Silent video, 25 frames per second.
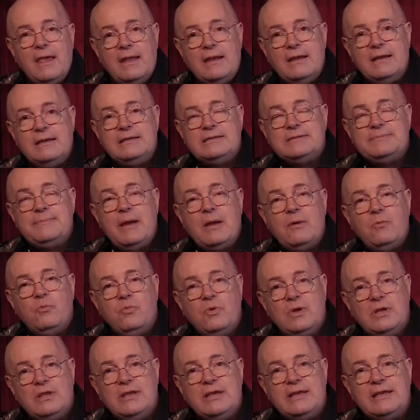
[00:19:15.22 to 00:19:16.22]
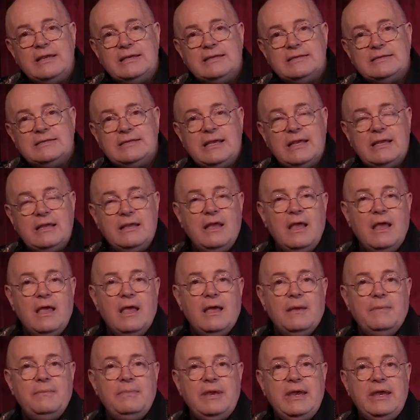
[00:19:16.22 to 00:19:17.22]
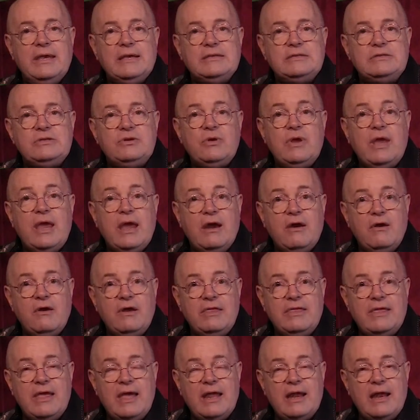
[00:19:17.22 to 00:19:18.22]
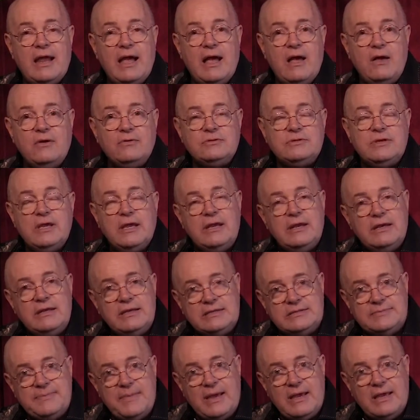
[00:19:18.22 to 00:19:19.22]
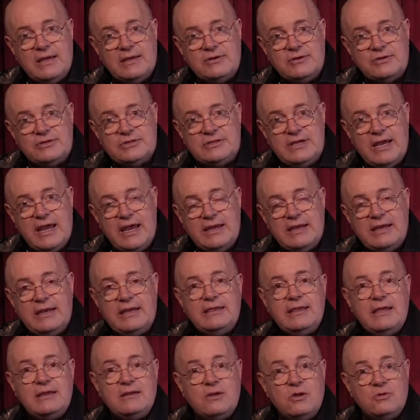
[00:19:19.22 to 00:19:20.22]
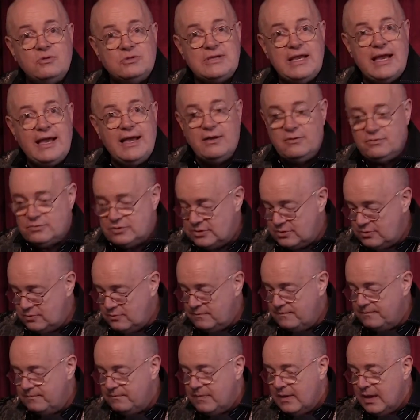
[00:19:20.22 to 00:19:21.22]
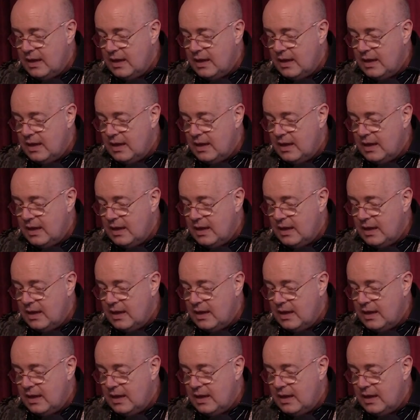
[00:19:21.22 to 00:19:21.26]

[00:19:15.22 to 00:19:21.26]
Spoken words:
And it is my willingness that begins to carry that out, and it is my understanding that knows how to.